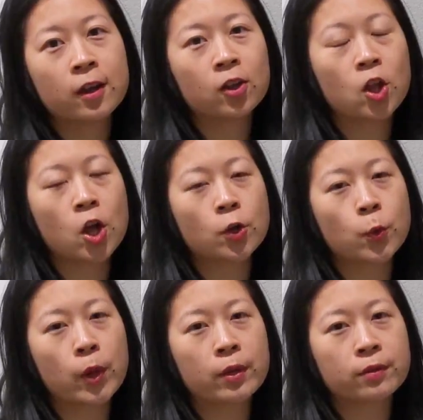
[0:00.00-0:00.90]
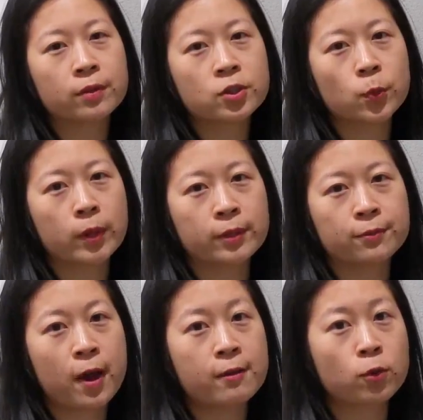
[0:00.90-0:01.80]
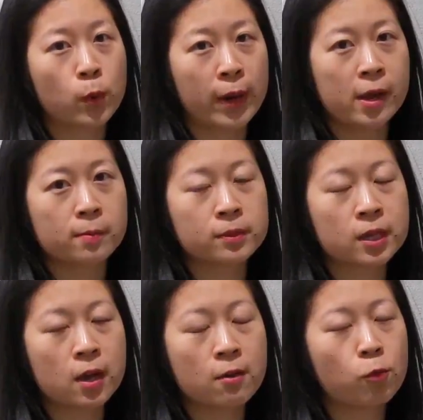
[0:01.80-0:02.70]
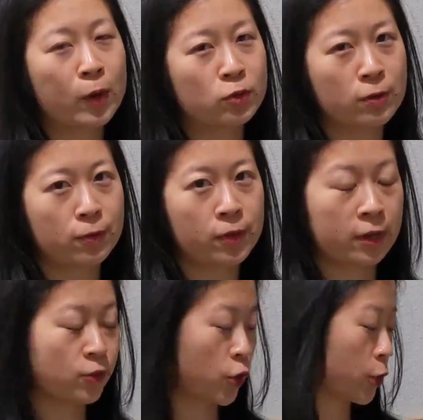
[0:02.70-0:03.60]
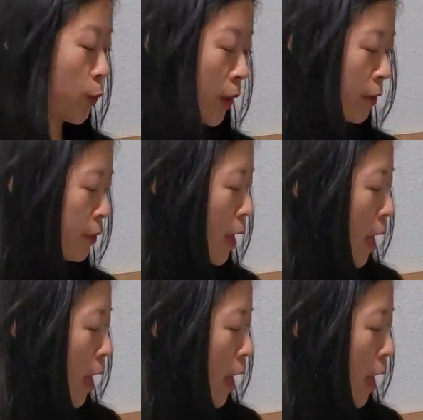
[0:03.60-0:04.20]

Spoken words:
along with the 25 grams of white truffle that I started with.